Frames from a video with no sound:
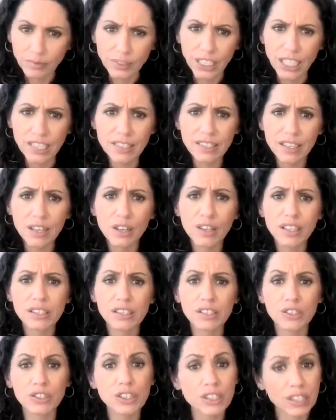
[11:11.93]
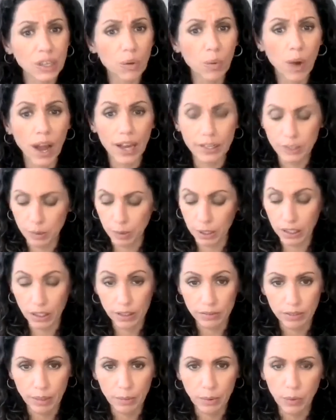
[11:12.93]
I said, oh, that's interesting. Why?
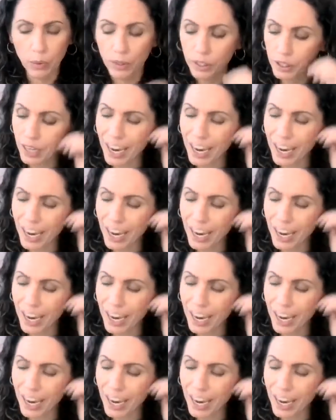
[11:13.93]
Speaking of lemon water,